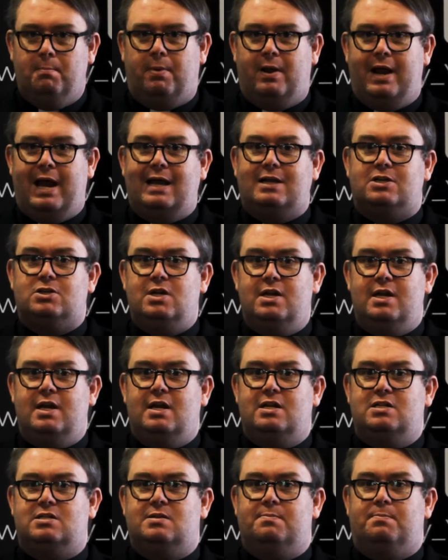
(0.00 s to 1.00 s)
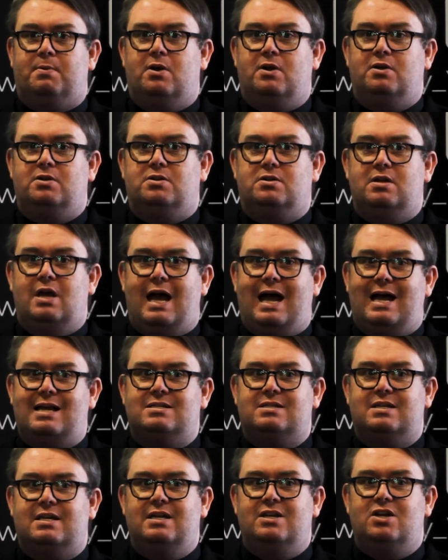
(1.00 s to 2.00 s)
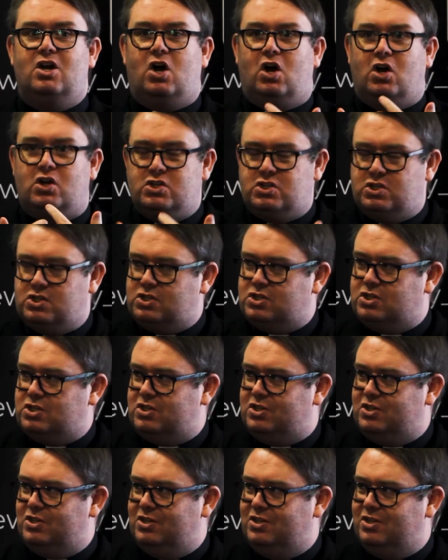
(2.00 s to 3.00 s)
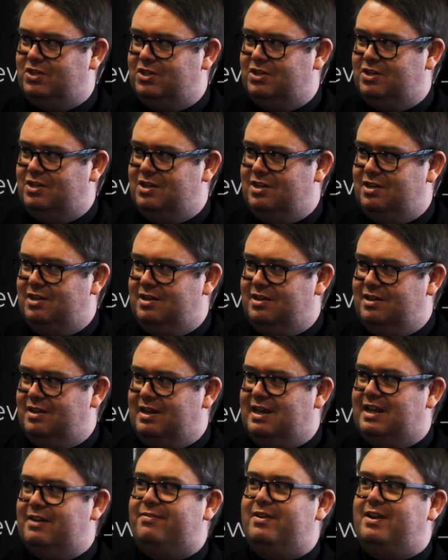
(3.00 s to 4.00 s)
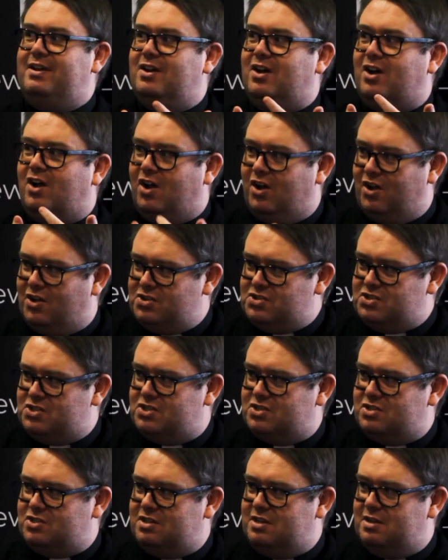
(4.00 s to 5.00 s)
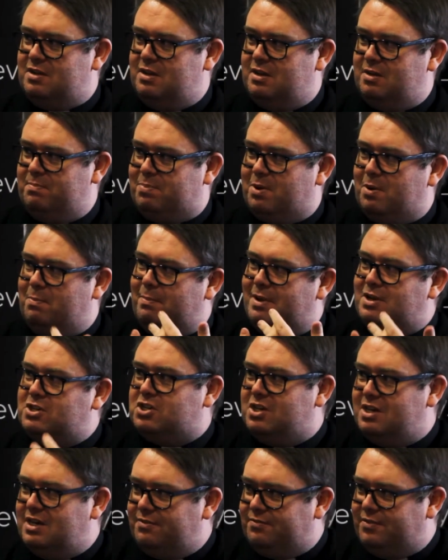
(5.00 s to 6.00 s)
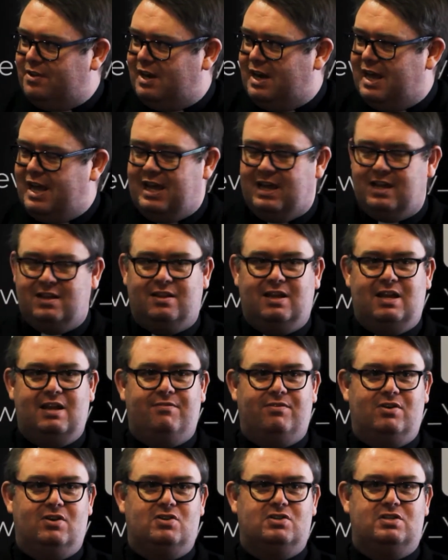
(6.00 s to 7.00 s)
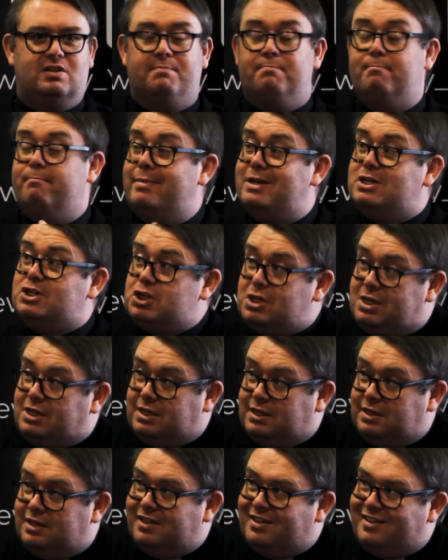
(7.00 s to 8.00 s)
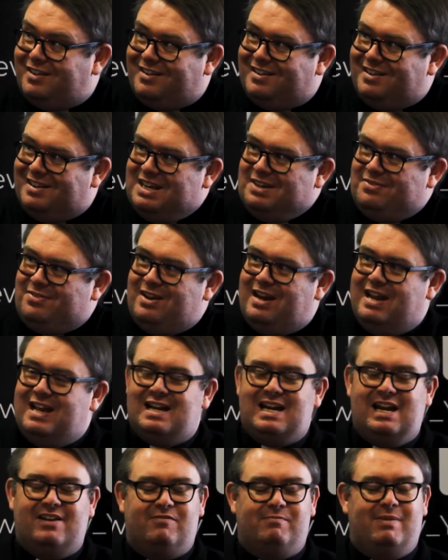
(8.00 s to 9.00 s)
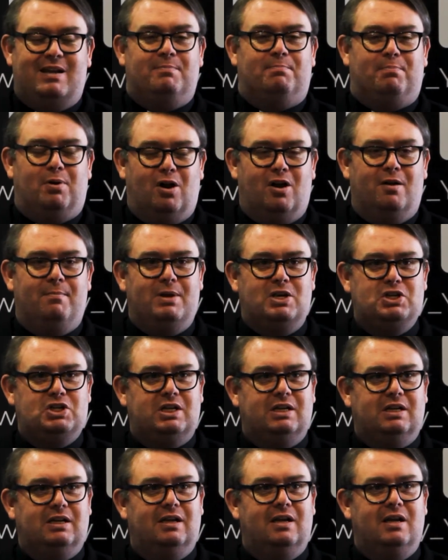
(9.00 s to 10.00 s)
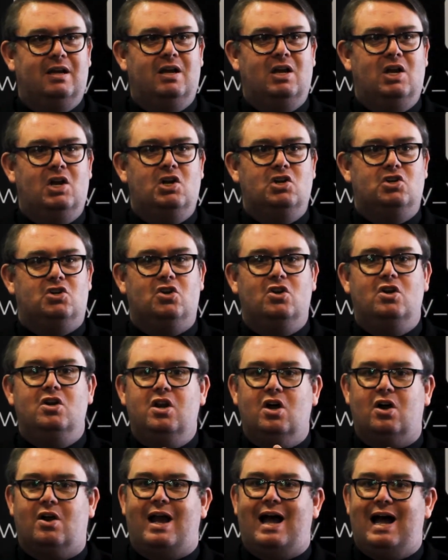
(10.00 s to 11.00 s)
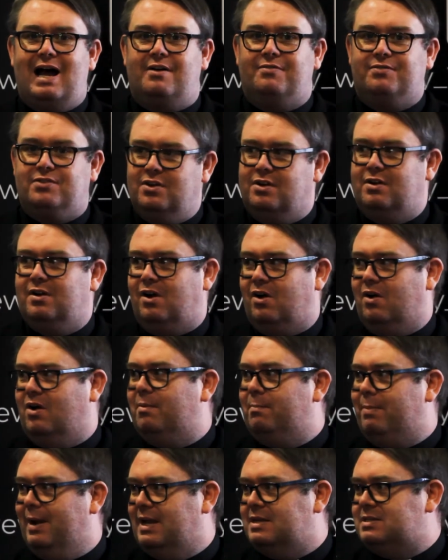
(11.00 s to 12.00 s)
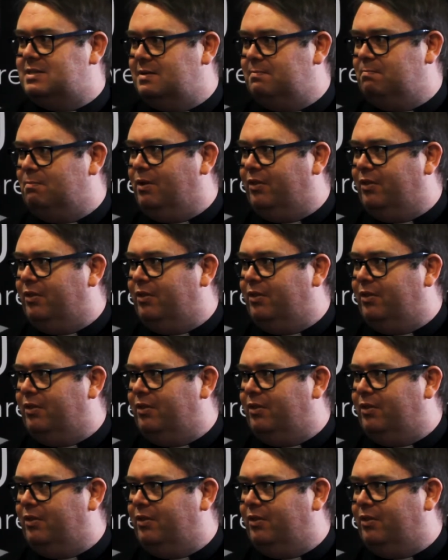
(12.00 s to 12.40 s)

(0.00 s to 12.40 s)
But actually, it's about asking us, giving us the permission, if you like, giving us the mission, if you like, never mind permission, to look after our Blessed